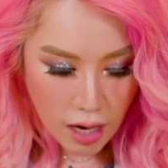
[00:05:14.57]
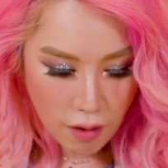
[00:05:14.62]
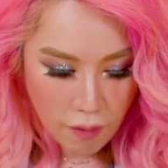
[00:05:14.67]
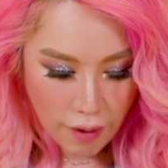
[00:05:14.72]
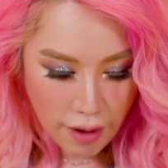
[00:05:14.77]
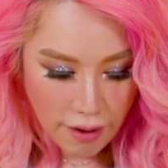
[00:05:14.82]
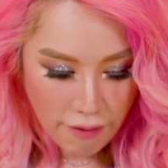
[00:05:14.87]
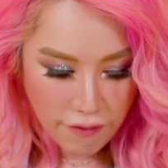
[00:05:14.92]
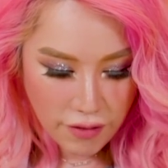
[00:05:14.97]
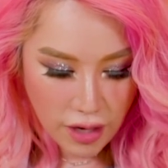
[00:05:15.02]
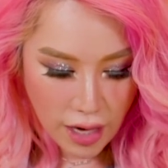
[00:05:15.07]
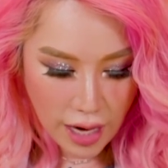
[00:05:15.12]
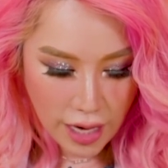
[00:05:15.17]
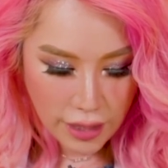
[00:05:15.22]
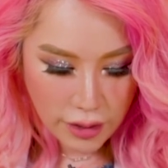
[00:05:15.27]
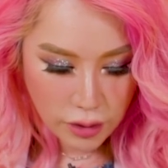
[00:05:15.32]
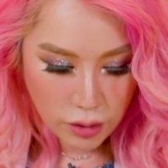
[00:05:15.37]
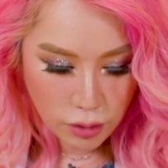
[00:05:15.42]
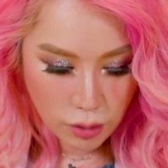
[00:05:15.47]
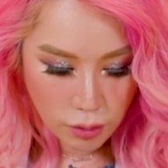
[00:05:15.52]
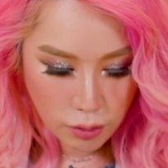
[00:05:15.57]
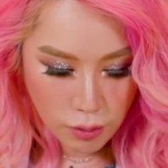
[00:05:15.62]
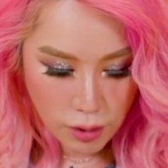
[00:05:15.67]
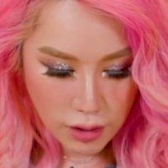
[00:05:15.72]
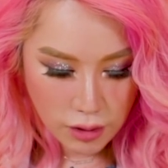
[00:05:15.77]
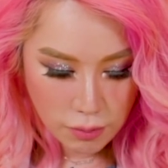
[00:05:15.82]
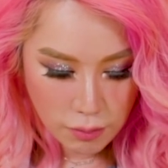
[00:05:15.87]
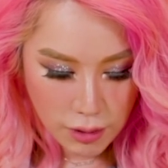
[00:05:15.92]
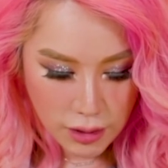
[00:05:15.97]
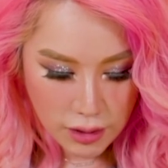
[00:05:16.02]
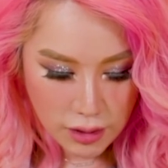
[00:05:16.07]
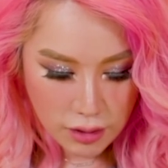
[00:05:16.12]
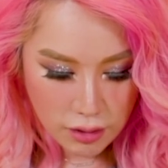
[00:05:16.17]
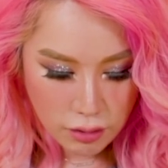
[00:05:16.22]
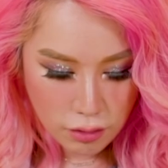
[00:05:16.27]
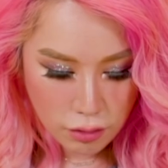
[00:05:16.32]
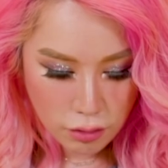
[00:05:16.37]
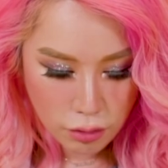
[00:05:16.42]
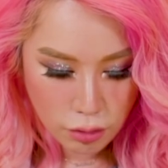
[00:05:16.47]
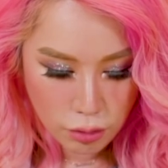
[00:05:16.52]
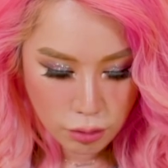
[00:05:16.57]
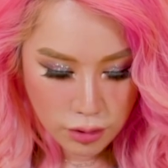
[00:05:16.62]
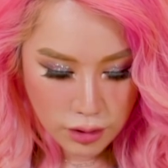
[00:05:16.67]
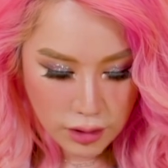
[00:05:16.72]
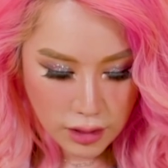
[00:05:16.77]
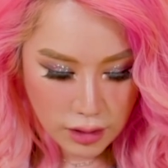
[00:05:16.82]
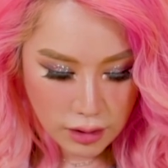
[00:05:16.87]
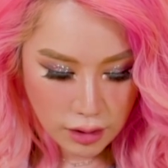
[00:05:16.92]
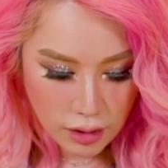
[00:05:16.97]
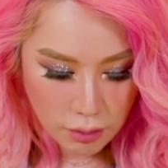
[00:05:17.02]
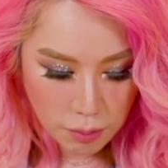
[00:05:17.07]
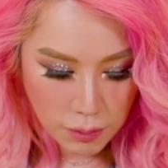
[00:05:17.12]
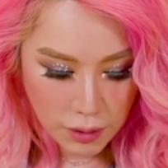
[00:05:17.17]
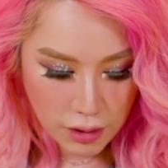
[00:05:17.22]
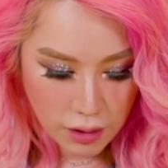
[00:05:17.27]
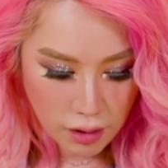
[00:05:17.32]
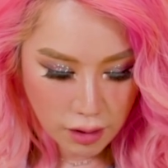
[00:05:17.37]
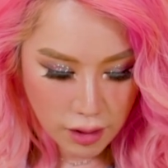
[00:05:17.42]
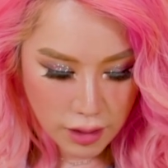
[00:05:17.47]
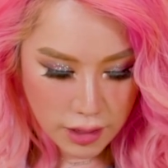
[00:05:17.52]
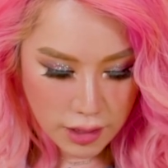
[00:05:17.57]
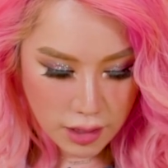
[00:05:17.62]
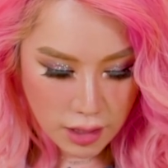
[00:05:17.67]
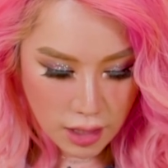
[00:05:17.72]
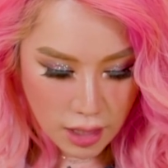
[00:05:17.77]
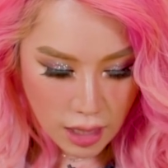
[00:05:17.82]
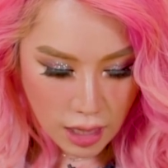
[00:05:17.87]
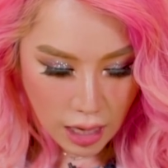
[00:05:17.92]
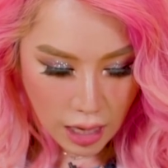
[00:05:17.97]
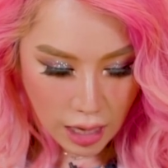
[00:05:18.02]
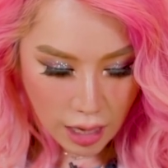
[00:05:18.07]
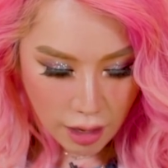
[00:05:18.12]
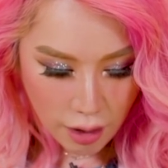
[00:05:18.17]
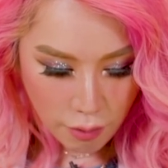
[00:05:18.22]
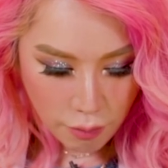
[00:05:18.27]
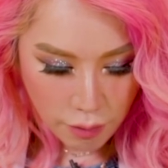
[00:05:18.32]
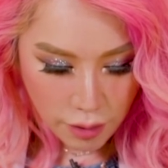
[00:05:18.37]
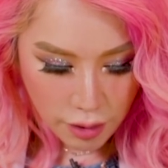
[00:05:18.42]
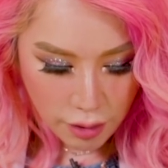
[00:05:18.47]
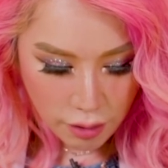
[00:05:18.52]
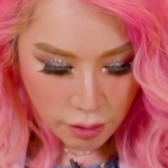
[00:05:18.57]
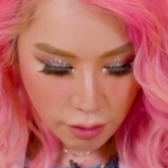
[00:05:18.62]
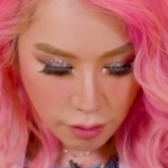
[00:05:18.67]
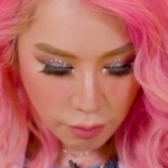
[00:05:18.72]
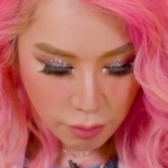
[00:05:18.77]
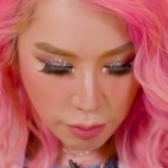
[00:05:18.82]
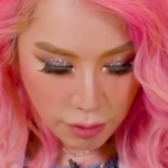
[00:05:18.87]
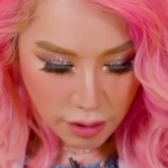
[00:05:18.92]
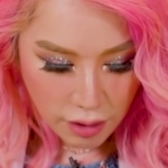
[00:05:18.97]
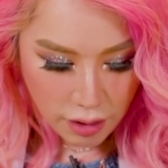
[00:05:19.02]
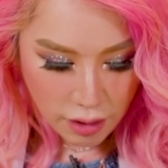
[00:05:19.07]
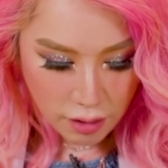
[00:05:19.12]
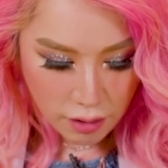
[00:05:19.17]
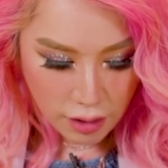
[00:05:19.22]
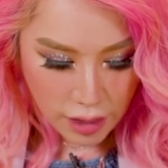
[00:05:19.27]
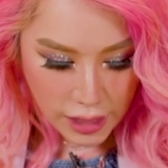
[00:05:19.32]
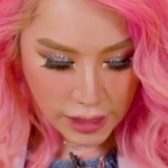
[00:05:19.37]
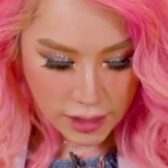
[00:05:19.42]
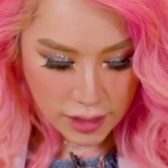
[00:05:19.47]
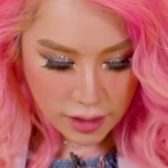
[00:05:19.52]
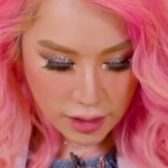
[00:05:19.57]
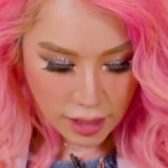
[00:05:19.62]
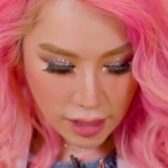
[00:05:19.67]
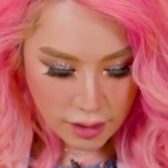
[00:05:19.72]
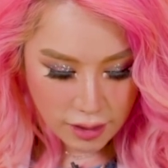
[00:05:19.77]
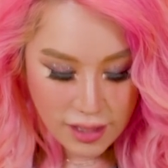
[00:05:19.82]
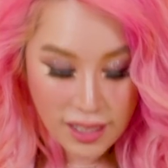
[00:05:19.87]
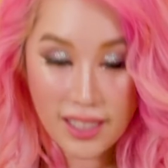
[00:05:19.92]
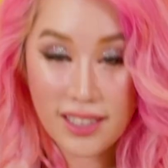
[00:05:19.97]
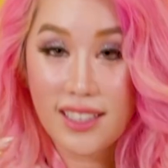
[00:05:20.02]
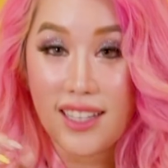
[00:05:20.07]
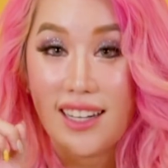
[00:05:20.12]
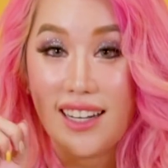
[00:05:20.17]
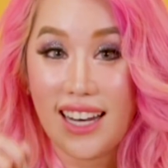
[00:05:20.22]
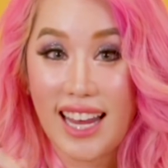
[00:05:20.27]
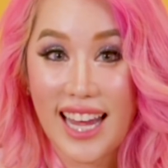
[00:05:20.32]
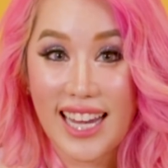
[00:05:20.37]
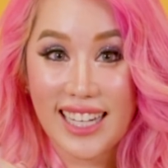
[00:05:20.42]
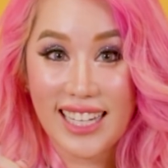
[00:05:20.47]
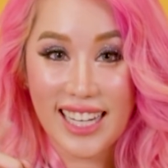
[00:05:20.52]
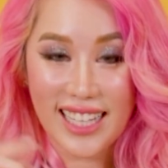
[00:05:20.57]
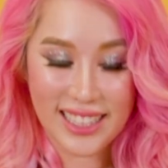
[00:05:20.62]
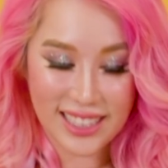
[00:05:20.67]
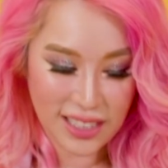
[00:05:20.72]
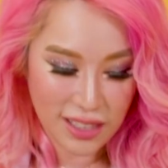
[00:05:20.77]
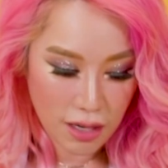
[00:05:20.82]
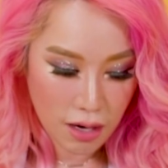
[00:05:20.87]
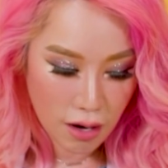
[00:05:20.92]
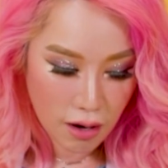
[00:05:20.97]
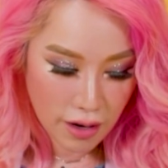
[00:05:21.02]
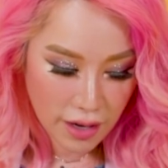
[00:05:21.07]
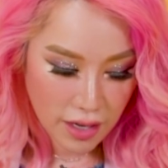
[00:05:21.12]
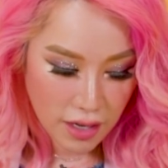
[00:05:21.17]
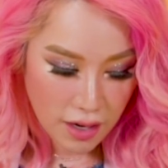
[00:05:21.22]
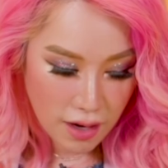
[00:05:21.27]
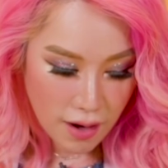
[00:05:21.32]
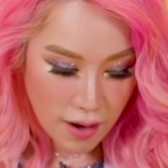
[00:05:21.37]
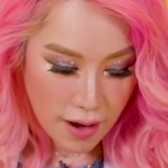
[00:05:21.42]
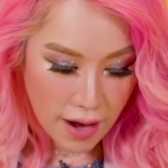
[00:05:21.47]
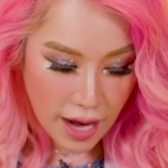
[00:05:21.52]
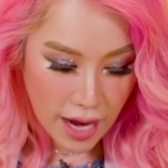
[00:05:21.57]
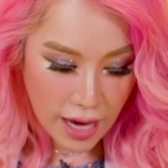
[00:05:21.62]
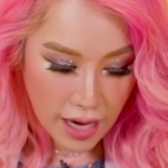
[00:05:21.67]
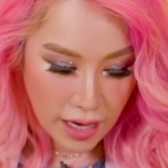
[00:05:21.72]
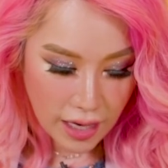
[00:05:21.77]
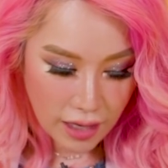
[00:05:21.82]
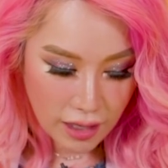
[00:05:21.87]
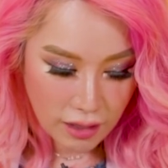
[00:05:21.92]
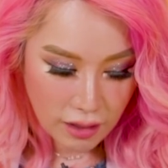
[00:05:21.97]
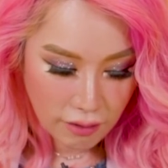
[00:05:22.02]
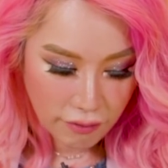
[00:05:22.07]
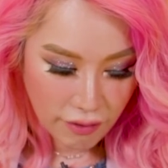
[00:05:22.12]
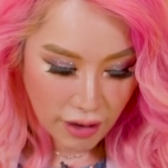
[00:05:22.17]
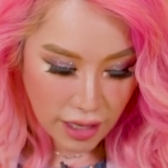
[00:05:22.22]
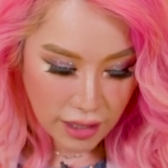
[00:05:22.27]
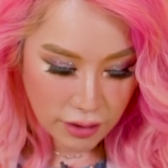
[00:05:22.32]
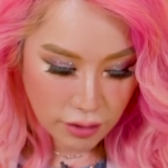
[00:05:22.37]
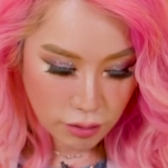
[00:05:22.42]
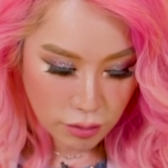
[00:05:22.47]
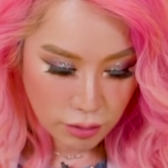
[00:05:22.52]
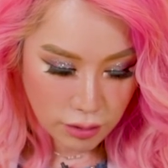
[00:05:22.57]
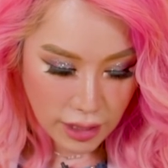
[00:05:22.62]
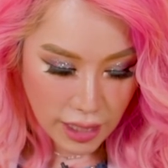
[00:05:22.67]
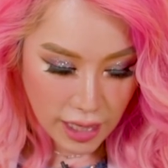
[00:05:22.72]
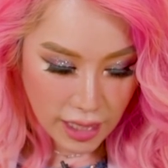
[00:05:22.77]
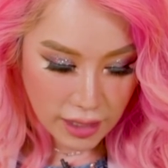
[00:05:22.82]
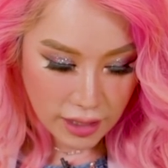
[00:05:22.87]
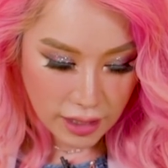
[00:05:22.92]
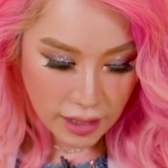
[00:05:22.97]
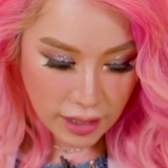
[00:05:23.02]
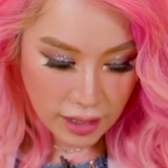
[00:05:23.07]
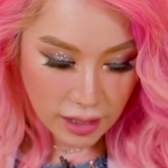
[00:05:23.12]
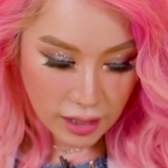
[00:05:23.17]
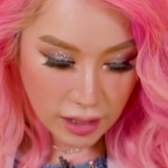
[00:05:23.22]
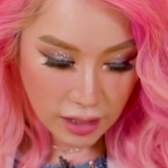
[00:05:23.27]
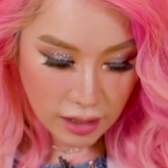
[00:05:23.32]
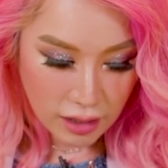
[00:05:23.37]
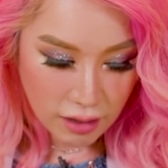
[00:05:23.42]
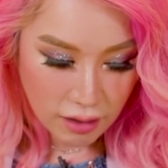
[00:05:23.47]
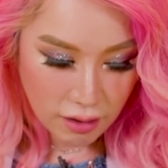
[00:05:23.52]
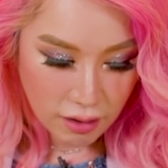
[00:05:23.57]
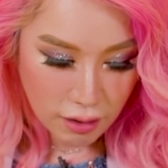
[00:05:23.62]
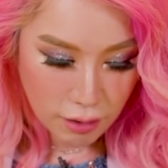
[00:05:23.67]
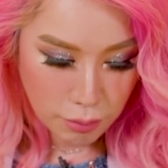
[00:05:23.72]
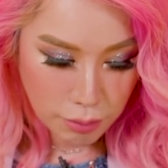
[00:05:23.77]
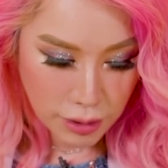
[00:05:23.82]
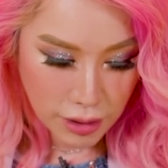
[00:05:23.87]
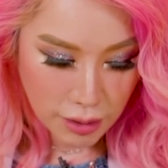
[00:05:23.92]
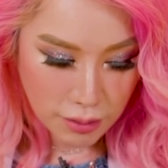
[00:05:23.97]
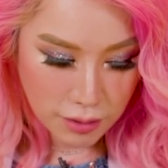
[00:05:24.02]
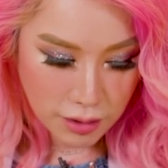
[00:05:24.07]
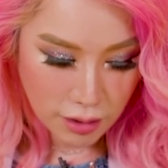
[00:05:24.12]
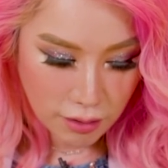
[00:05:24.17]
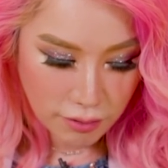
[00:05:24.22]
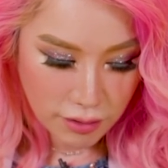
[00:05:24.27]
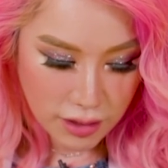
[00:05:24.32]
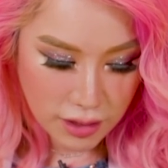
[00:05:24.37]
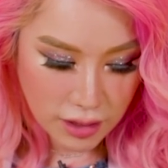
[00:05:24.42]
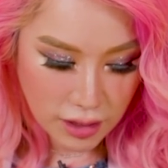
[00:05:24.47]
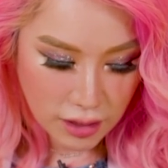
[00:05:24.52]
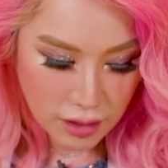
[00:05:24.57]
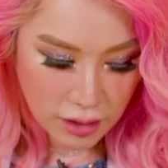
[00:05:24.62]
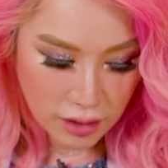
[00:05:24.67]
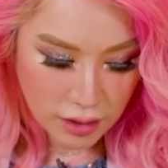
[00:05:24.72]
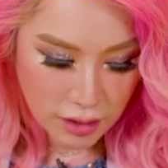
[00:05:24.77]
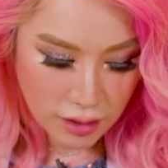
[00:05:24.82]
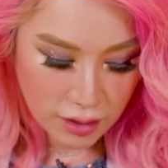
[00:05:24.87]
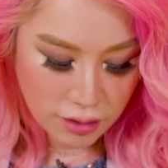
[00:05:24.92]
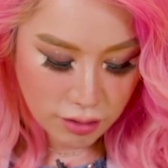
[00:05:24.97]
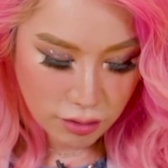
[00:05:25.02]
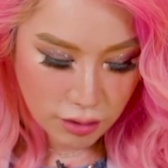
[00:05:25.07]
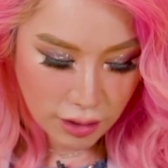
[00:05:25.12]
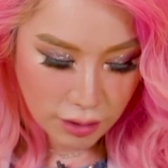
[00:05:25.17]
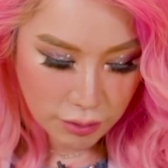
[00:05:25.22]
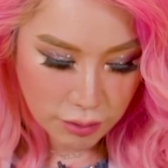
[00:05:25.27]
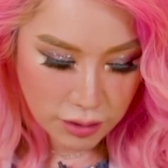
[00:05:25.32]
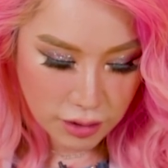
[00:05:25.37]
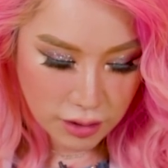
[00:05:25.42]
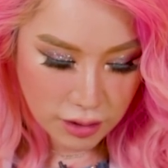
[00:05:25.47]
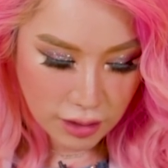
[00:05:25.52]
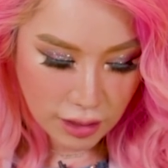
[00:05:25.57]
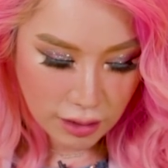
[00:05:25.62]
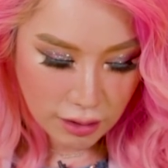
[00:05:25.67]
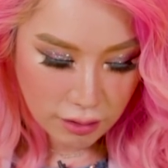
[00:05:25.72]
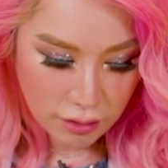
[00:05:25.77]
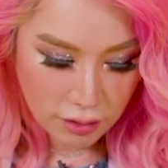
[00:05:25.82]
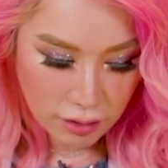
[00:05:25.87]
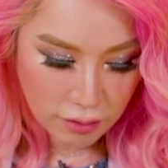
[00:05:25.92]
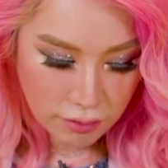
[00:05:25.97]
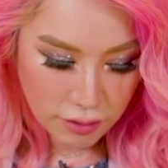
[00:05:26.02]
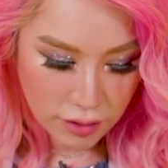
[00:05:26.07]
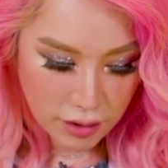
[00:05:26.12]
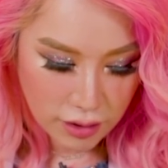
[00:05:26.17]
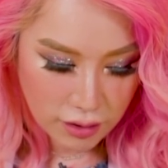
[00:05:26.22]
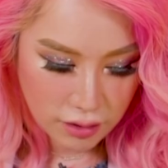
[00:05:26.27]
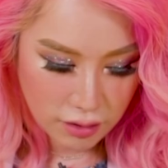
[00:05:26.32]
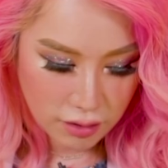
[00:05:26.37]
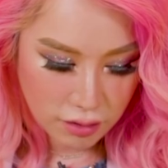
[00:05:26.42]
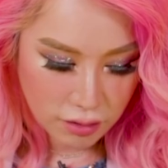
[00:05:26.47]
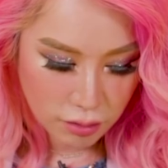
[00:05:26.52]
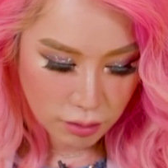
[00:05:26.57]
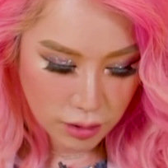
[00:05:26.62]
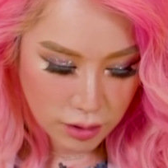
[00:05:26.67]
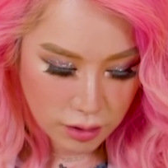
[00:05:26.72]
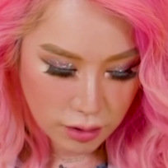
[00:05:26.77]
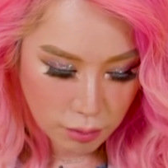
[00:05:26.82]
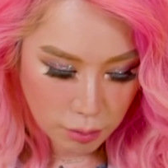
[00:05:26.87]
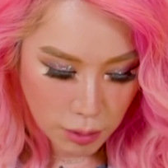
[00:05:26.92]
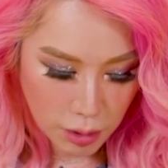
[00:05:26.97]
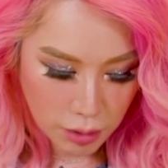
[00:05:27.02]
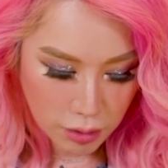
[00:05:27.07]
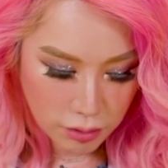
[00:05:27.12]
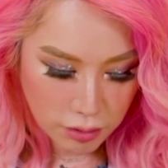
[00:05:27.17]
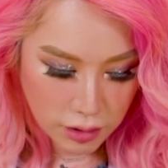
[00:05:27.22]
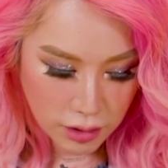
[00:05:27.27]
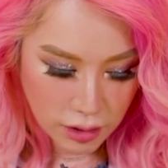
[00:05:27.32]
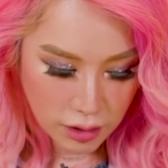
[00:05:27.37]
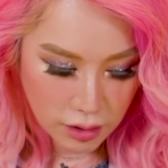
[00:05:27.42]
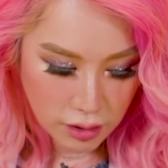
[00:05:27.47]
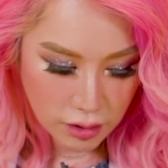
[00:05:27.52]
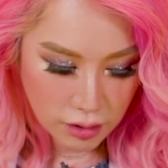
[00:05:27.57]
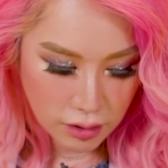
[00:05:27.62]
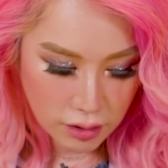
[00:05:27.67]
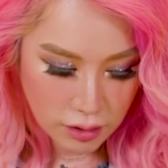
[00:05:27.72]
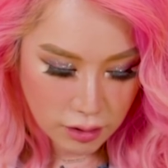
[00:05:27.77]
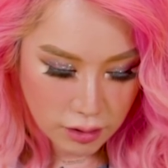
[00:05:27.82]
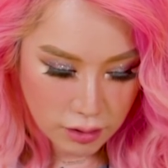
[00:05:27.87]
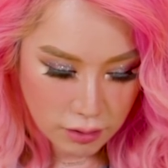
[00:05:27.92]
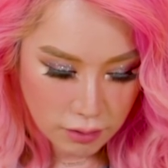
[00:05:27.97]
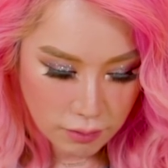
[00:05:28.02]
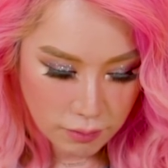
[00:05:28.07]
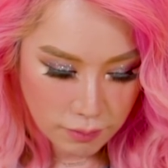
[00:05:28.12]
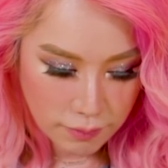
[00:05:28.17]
However, I don't want to make this too skinny because I will be extending the length later on, and if I do that, then it becomes even skinnier, so I will just kind of leave it to this amount of skinniness.